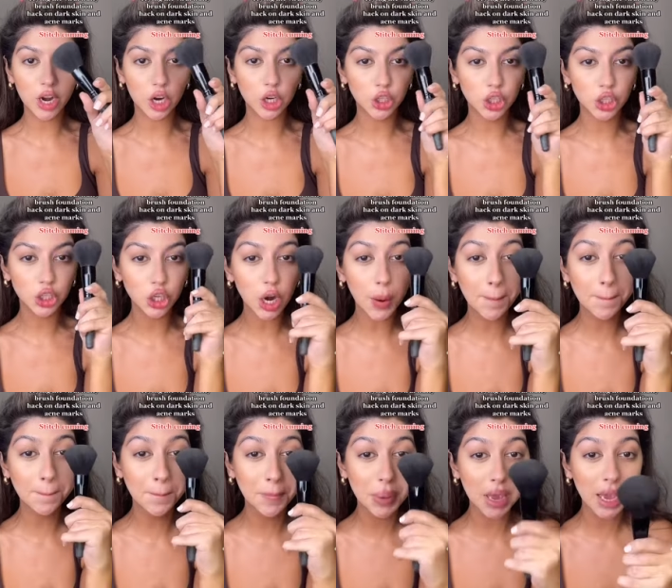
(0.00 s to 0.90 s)
She took a
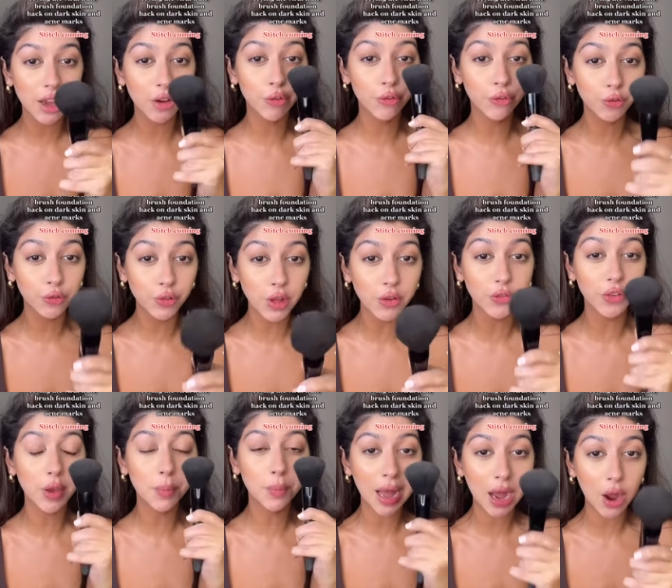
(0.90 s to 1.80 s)
big
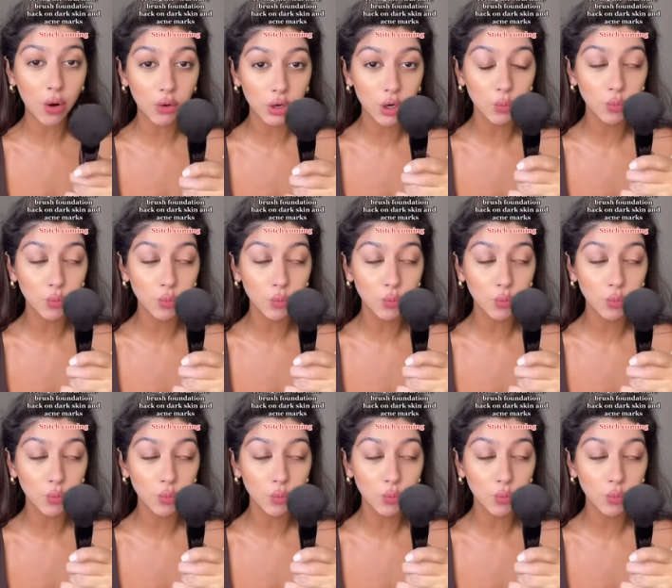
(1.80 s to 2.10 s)
fluffy powder